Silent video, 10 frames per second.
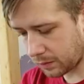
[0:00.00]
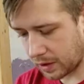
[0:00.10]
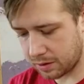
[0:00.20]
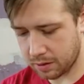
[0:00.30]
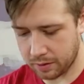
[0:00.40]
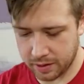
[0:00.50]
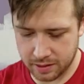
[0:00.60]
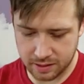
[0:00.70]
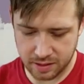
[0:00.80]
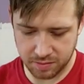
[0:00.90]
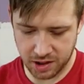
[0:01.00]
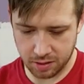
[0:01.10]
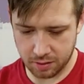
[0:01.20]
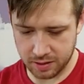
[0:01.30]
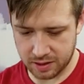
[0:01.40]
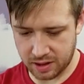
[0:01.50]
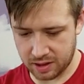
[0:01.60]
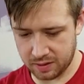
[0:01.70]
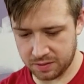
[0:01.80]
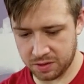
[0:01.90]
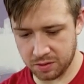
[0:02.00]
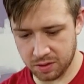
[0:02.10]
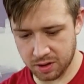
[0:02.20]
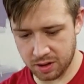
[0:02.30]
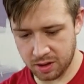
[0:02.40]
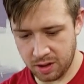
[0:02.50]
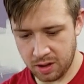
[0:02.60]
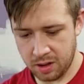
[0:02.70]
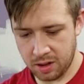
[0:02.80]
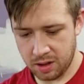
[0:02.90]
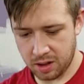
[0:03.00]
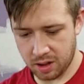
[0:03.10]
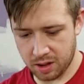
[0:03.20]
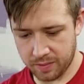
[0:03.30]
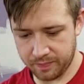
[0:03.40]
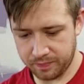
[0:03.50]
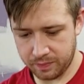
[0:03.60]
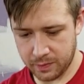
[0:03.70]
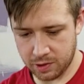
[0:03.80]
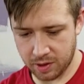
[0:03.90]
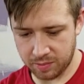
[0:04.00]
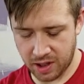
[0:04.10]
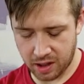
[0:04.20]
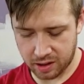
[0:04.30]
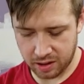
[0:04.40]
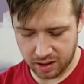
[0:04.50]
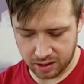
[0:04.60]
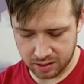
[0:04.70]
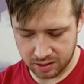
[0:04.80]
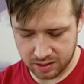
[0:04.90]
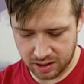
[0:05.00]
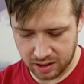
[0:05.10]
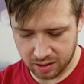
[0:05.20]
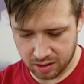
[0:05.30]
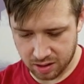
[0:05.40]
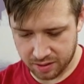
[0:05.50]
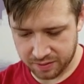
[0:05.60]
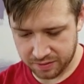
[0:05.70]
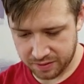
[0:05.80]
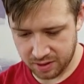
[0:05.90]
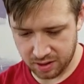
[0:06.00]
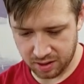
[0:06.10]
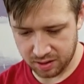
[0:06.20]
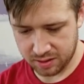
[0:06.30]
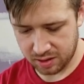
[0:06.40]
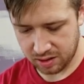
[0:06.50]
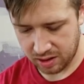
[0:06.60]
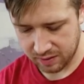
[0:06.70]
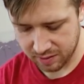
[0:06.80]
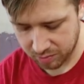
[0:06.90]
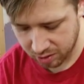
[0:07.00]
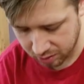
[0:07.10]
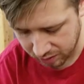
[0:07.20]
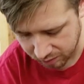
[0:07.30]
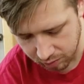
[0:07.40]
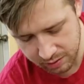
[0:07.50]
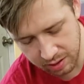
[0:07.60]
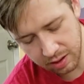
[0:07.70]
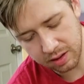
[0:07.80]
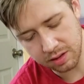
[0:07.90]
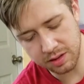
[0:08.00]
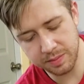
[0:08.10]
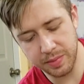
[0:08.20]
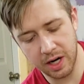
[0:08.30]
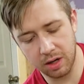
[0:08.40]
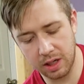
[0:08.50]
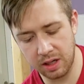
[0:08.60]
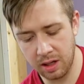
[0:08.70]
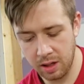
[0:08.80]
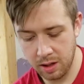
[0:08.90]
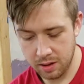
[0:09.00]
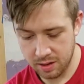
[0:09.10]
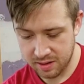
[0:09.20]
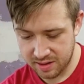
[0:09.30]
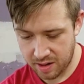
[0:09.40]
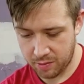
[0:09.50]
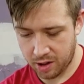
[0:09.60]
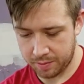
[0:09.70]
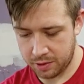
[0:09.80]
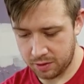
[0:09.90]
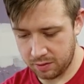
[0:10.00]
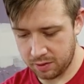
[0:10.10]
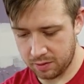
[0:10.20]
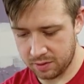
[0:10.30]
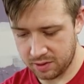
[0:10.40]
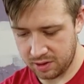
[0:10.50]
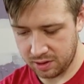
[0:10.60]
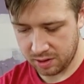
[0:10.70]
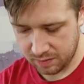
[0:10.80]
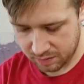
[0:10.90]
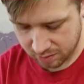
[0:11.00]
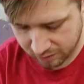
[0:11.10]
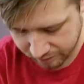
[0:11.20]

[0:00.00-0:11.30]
So this tomato is kind of shorter, so I'm not going to actually take off the seed leaves. I'm going to leave those on and just bury the stem up to those seed leaves.